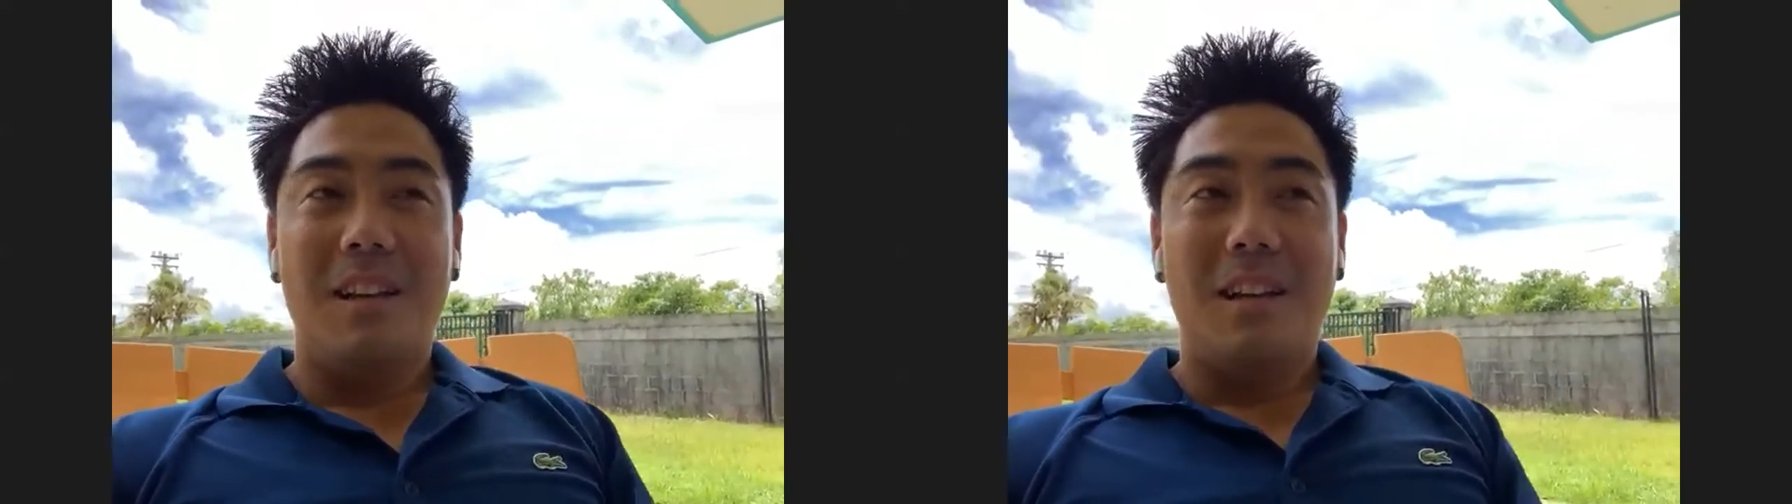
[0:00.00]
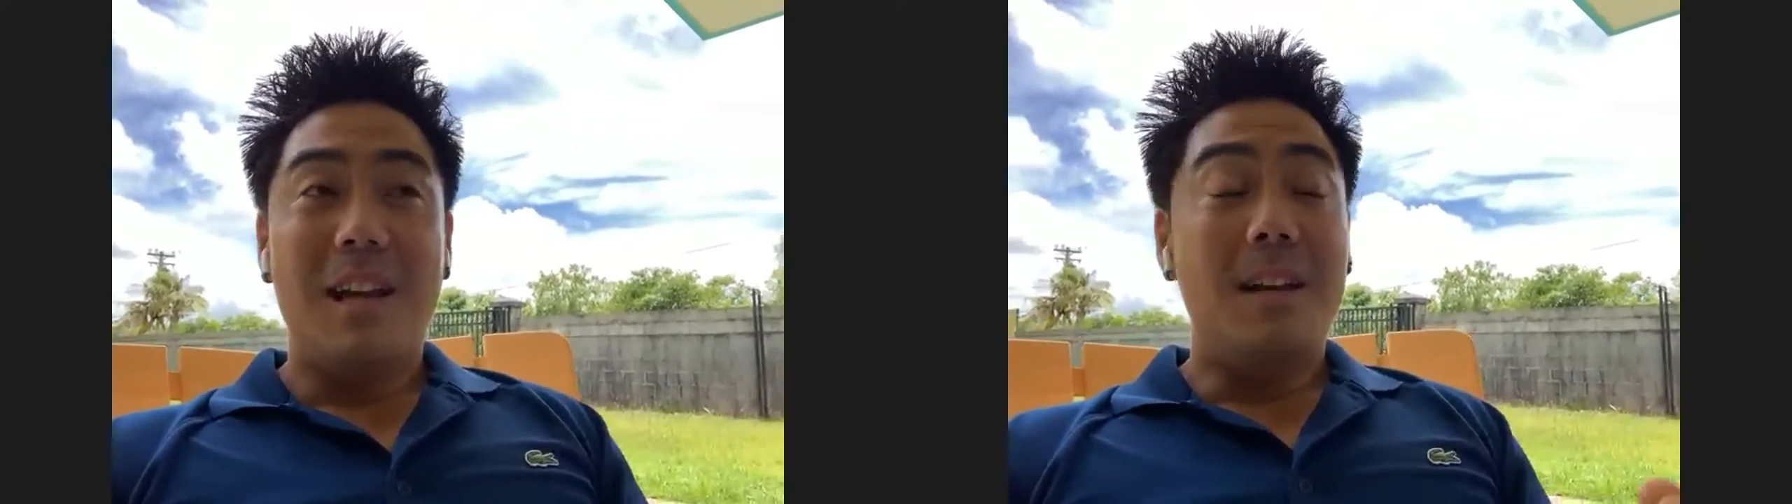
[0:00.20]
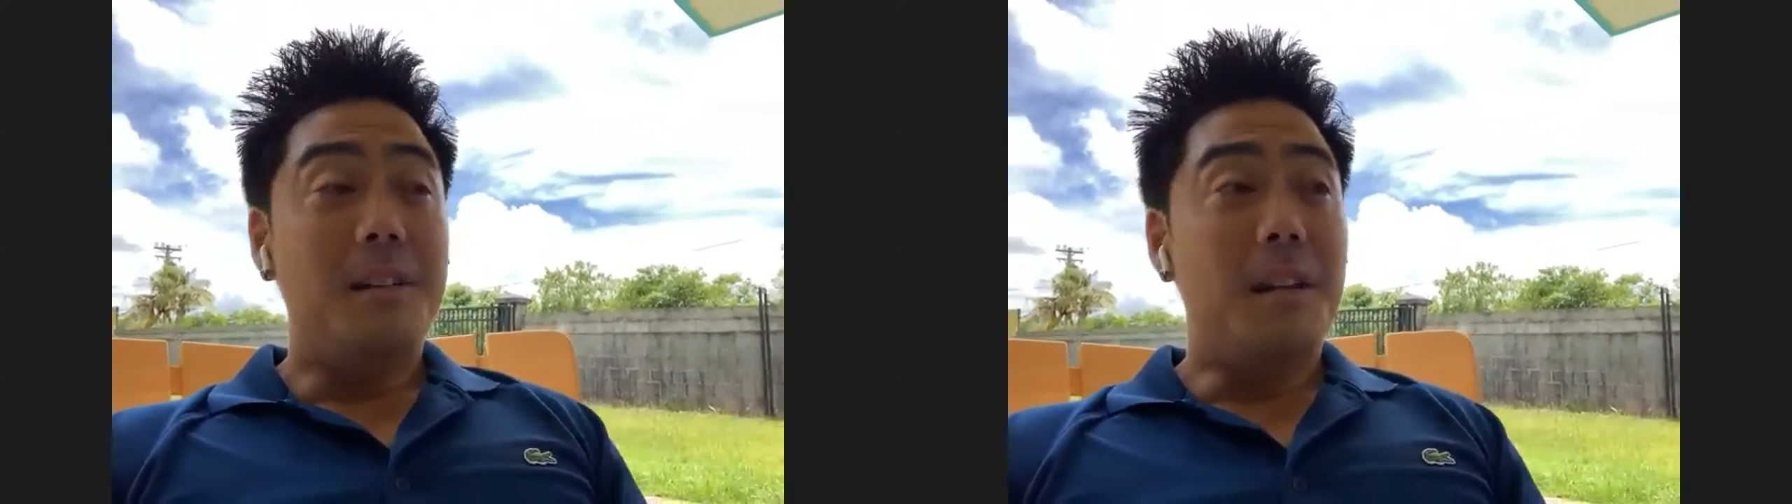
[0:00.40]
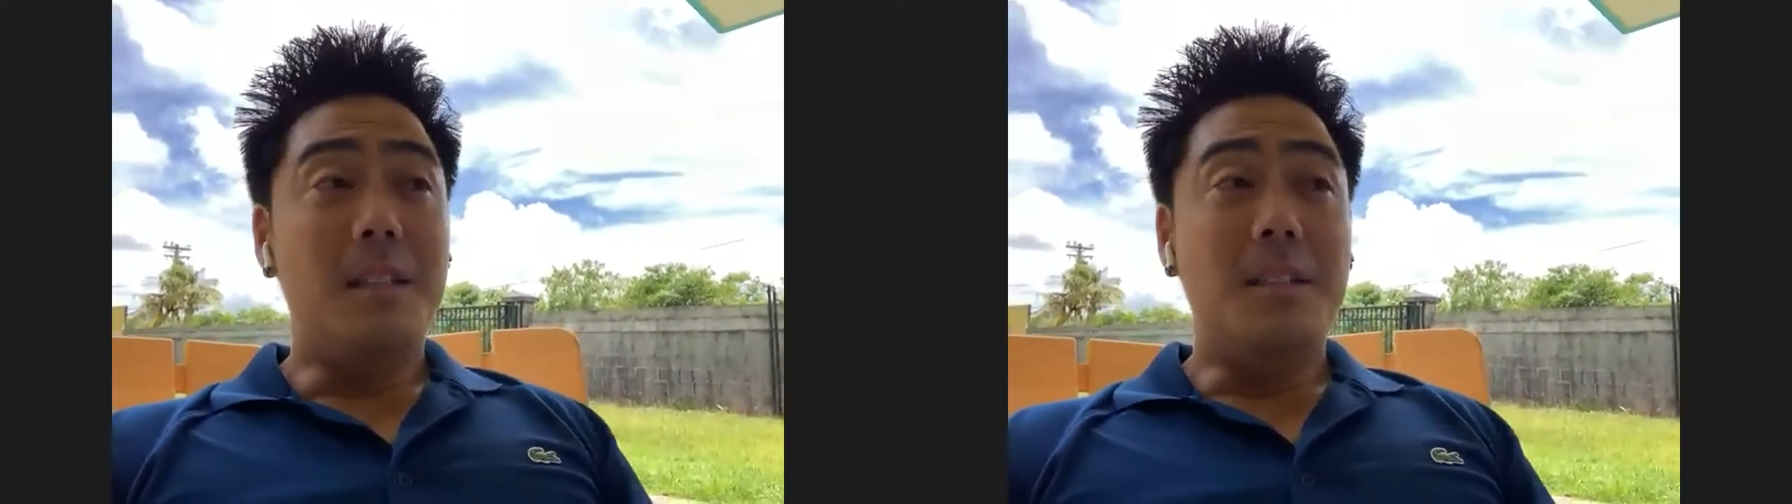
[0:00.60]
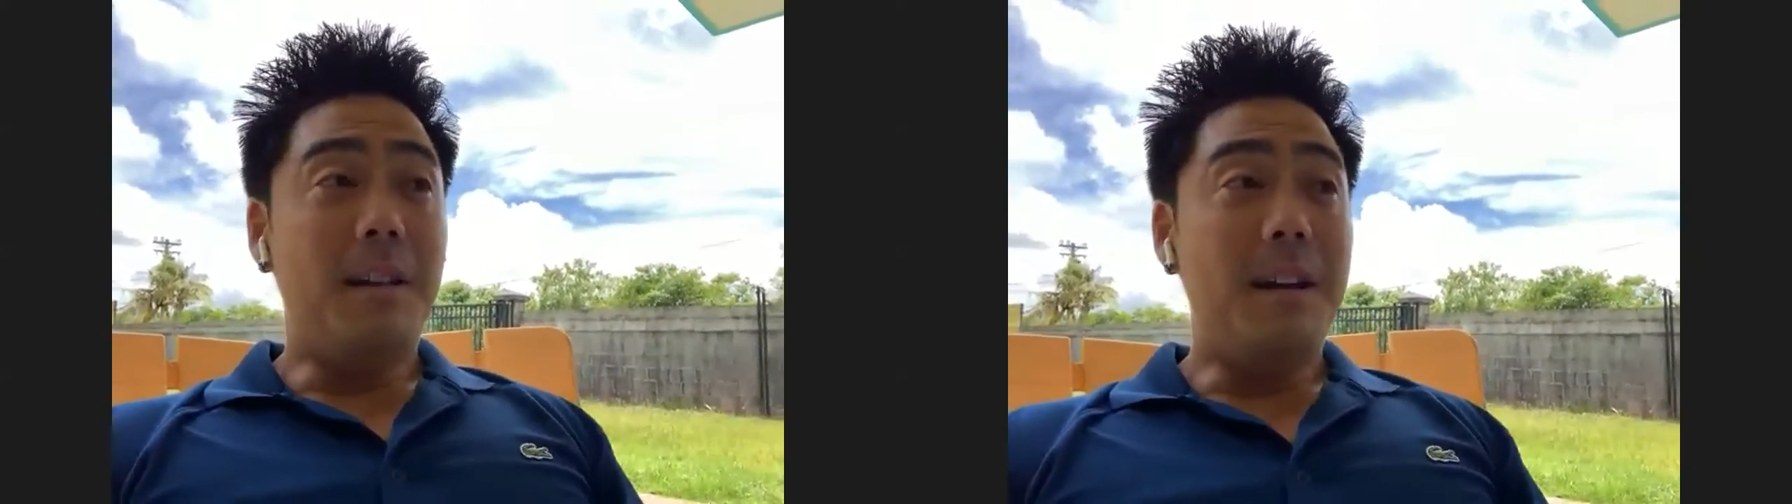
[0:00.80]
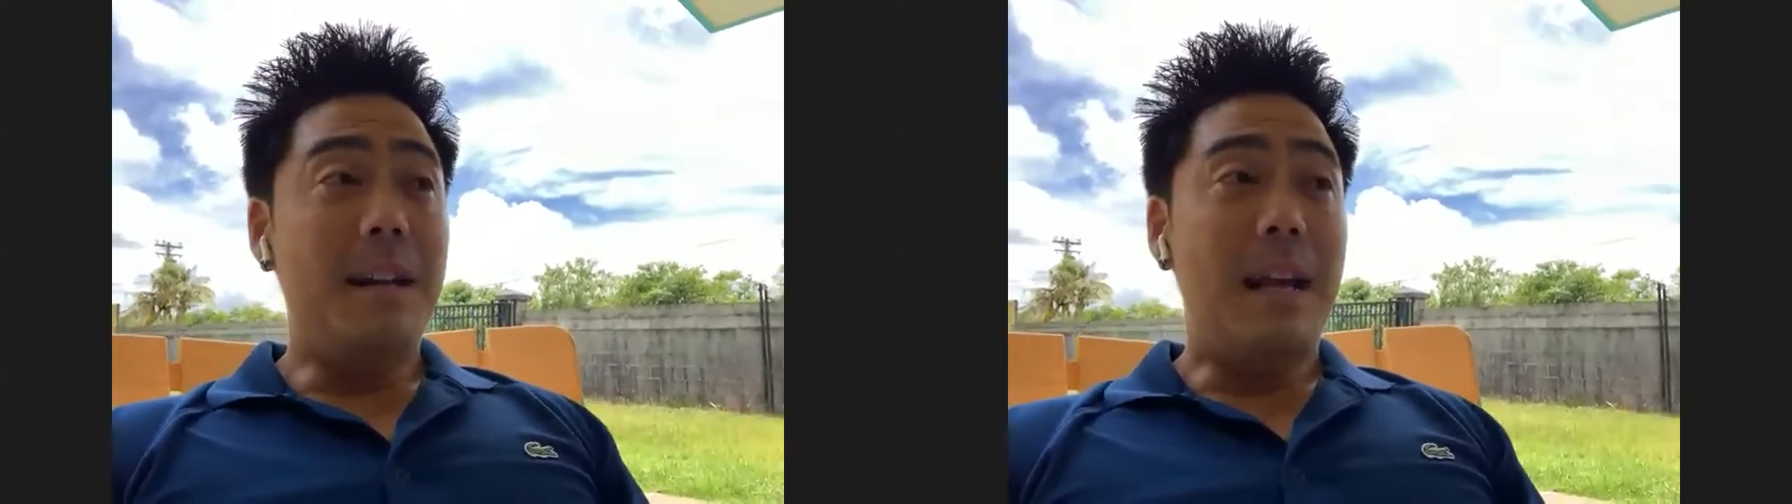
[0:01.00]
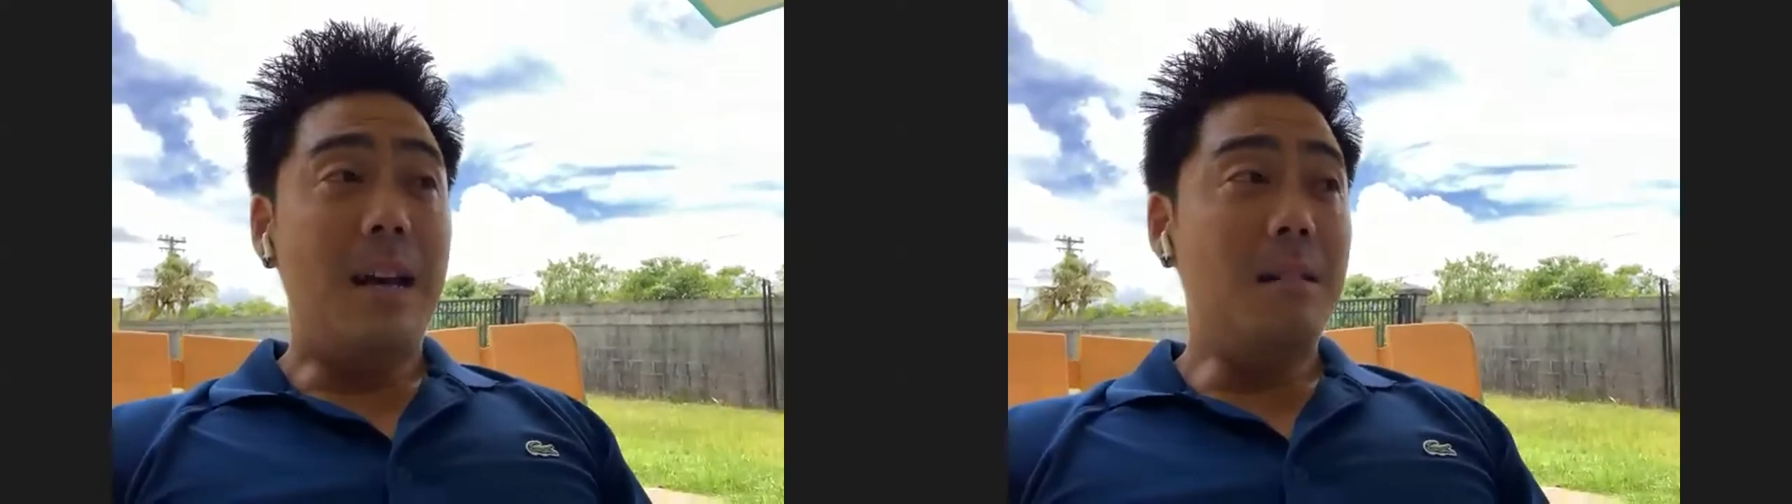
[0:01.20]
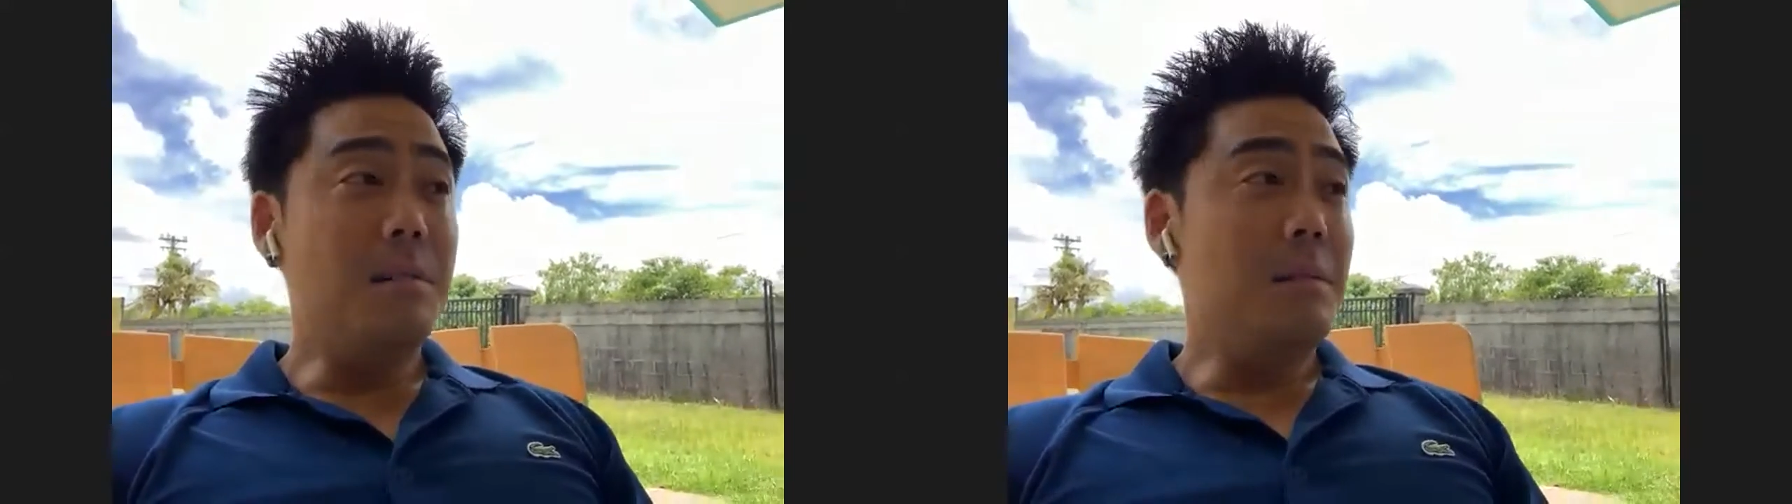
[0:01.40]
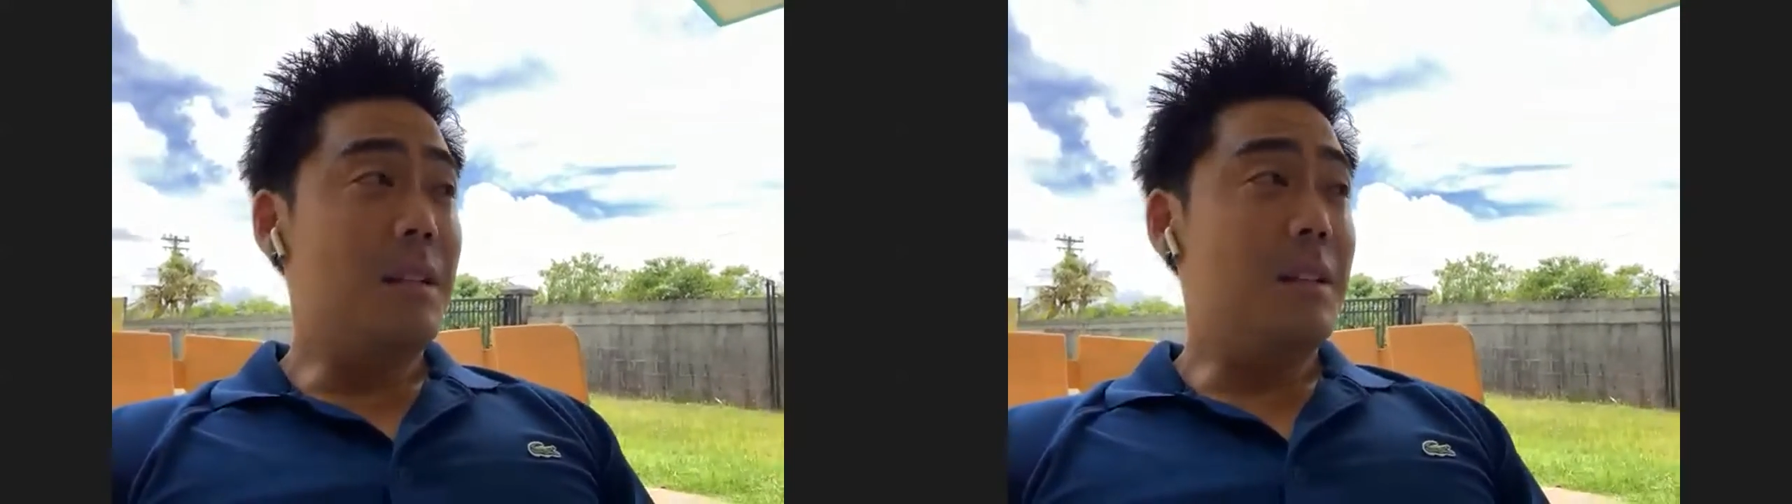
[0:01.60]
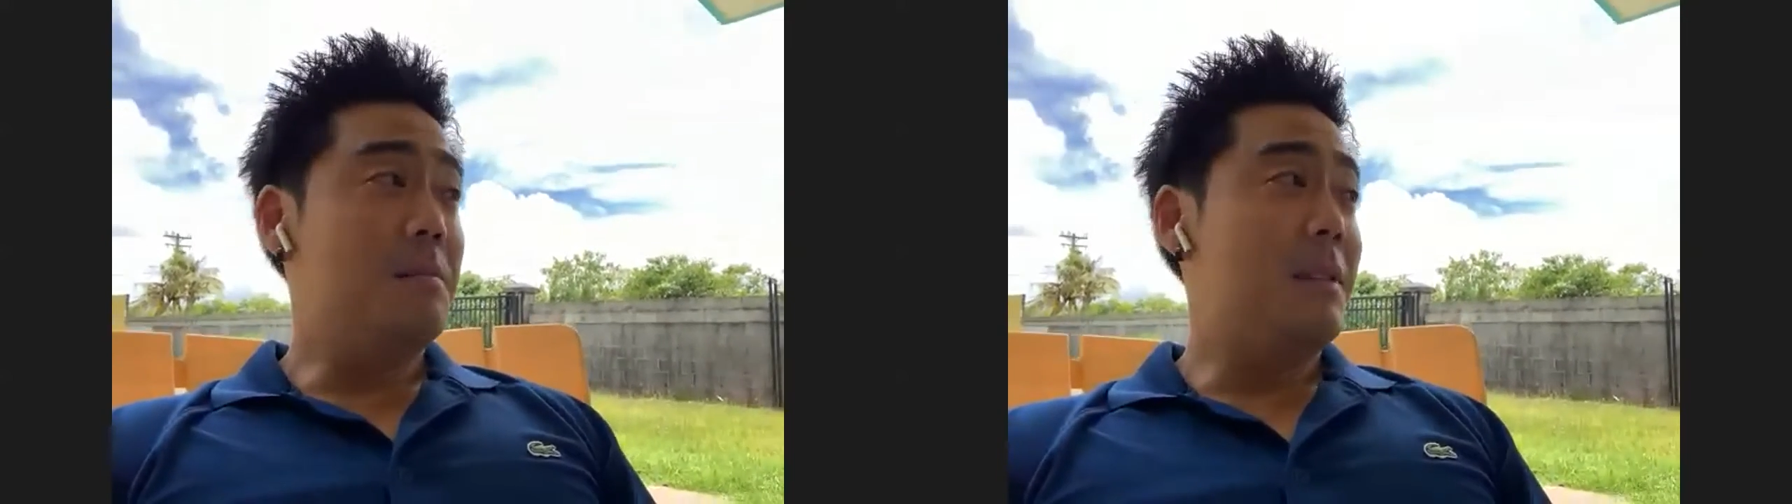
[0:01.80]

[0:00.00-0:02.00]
Yeah, and as of right now, you know,